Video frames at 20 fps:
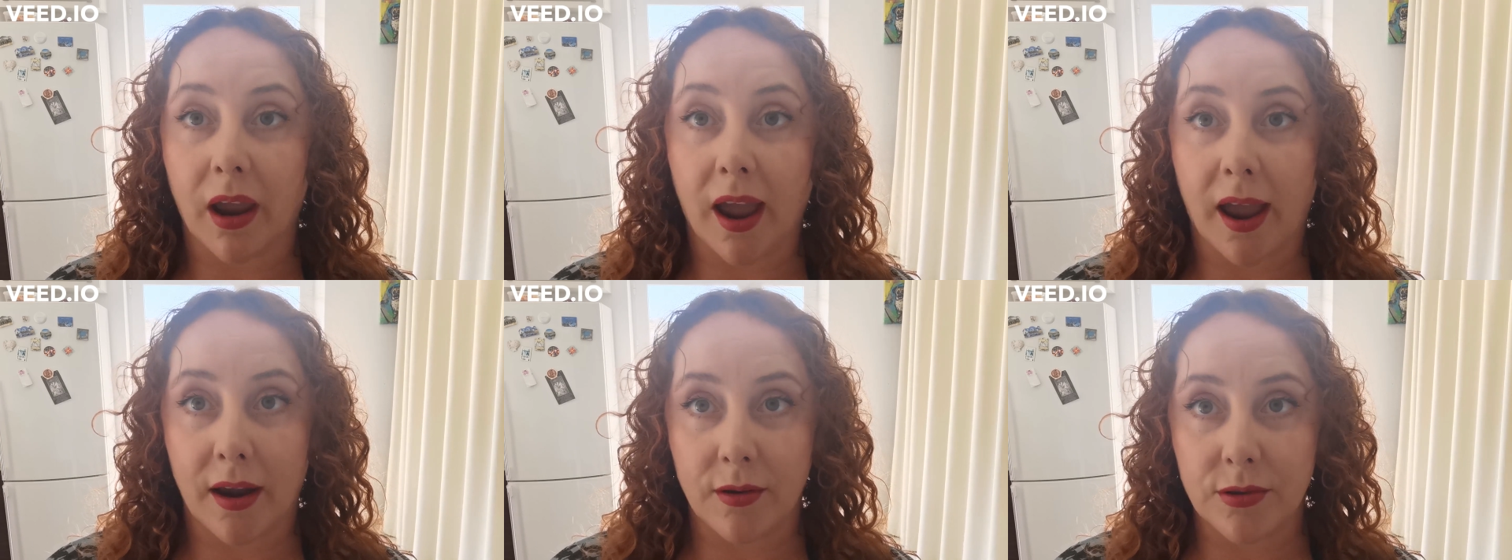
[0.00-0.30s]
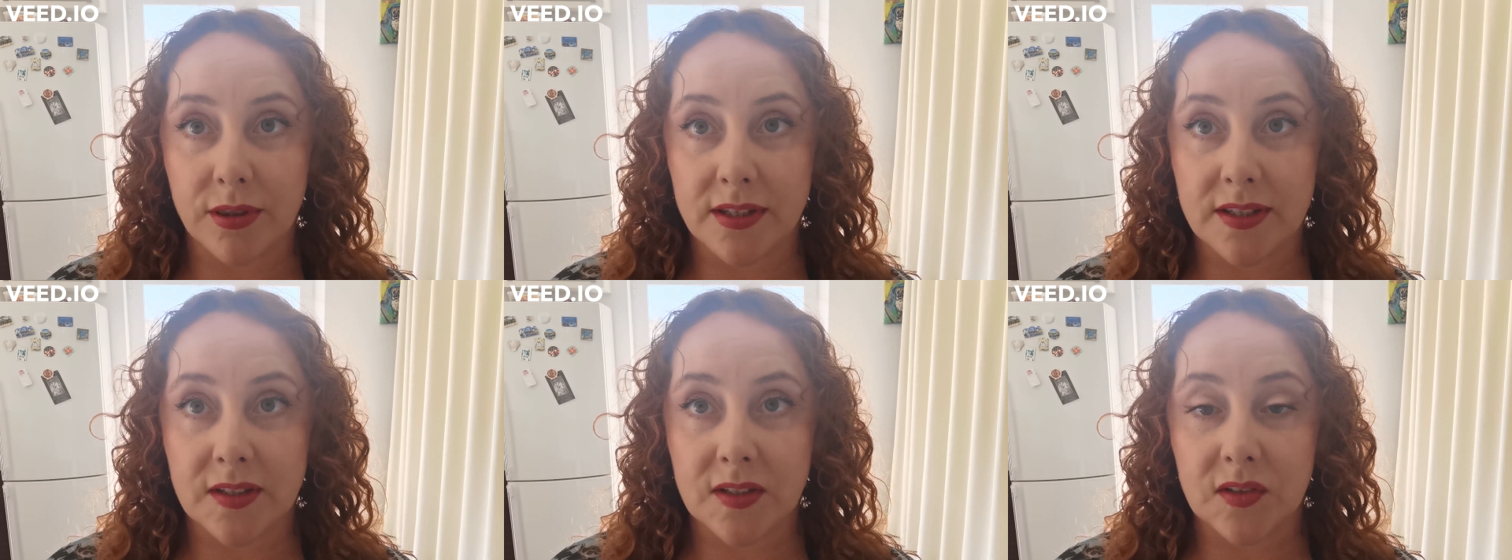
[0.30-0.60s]

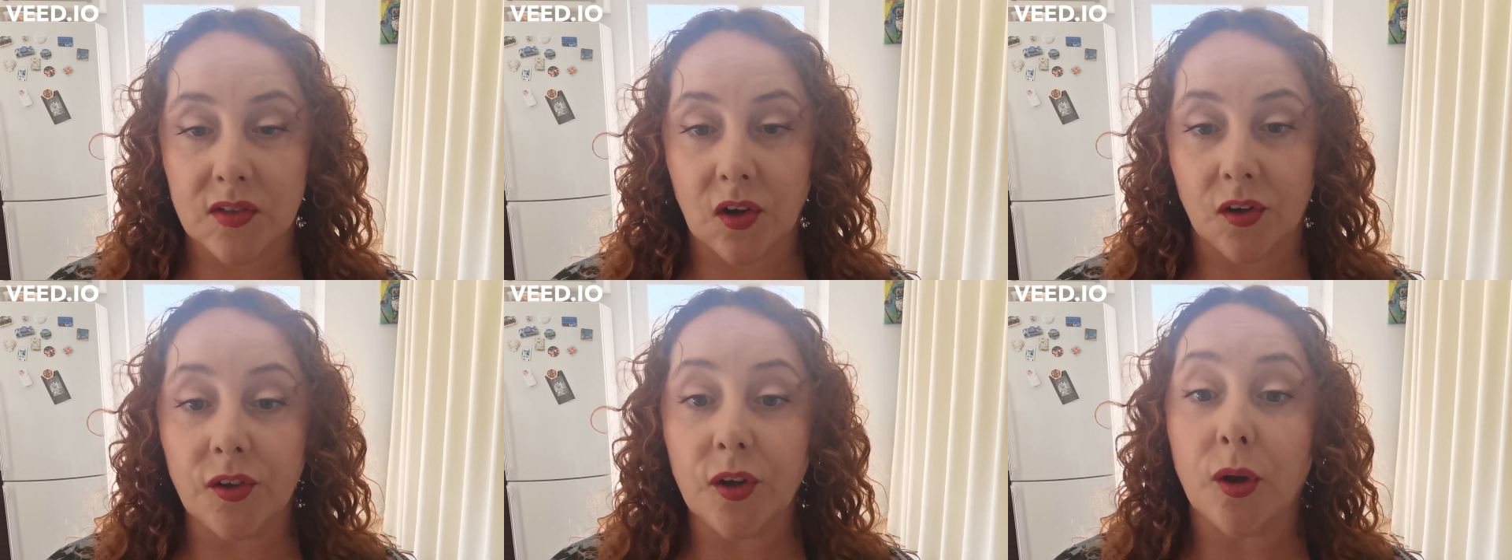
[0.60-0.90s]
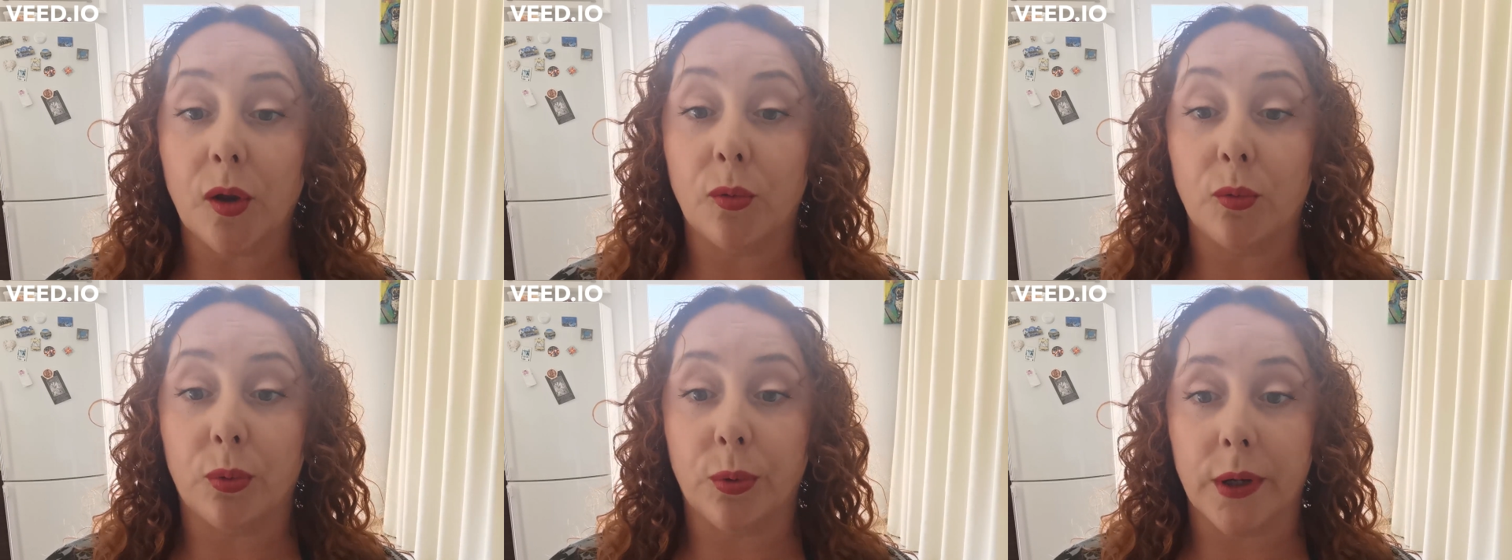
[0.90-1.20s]
how this is
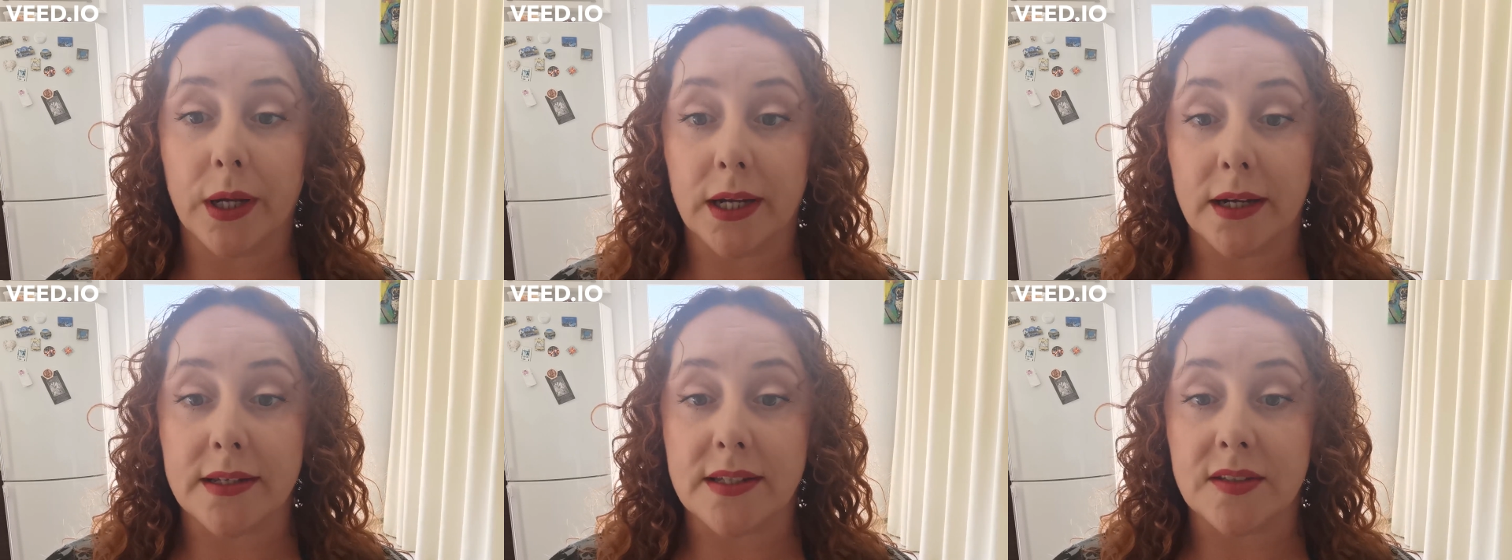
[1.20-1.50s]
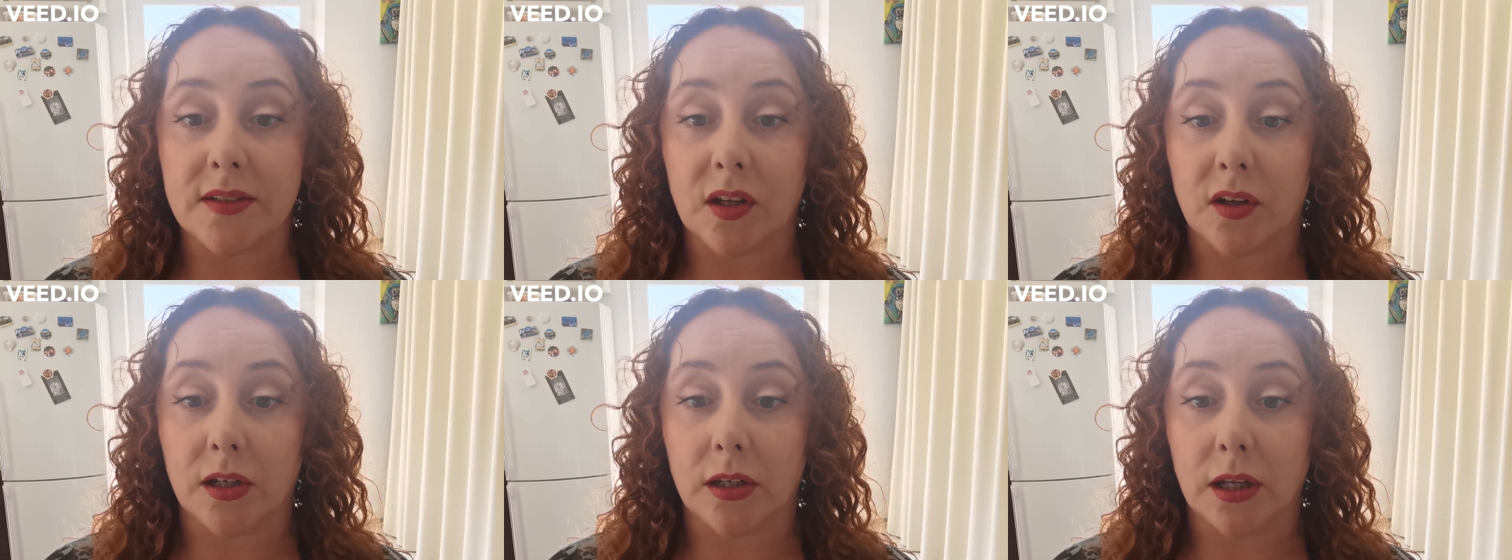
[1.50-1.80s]
done and where
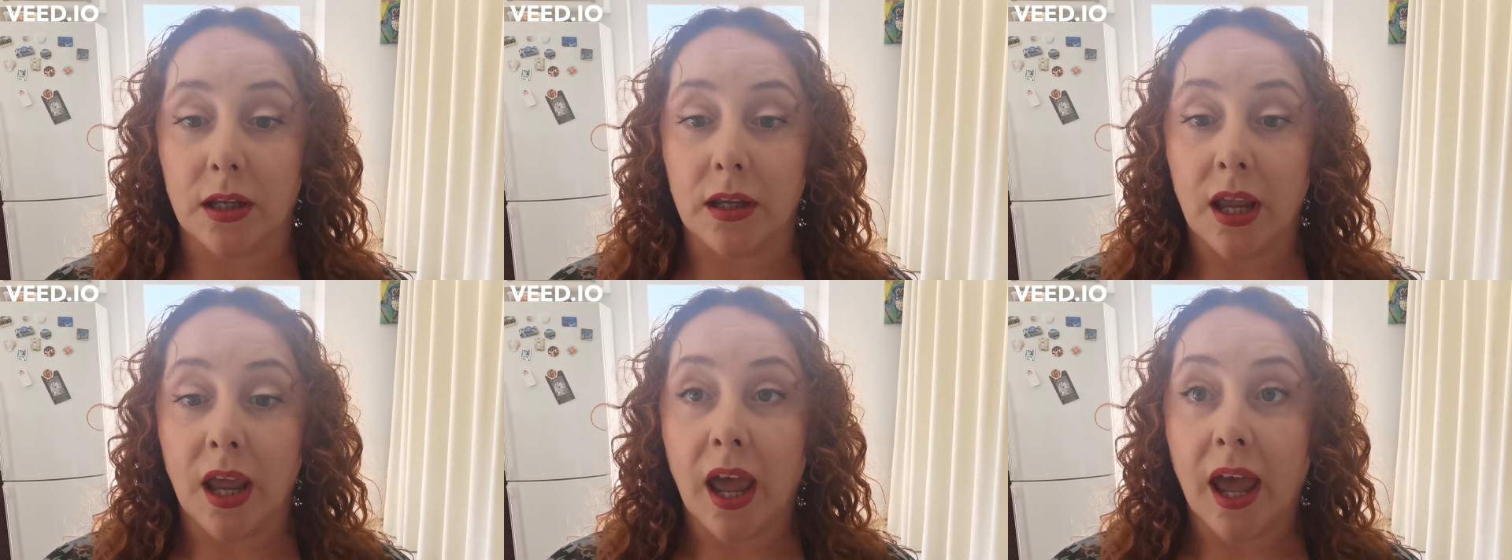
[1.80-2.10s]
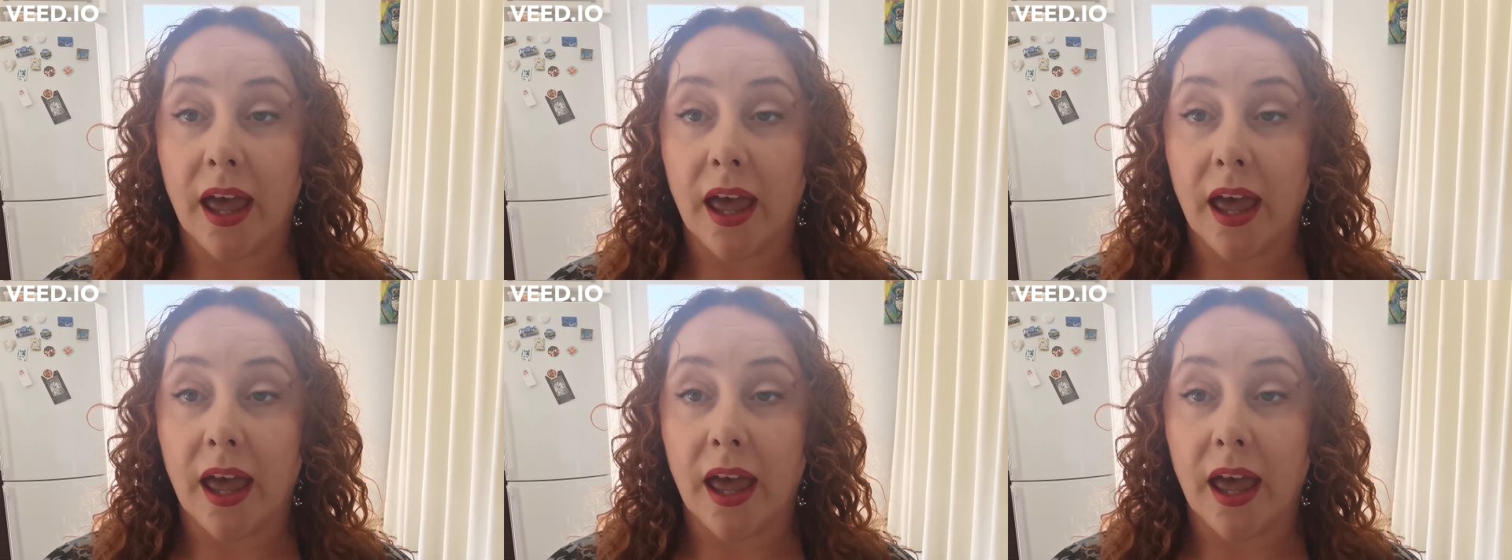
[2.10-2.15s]
it's done.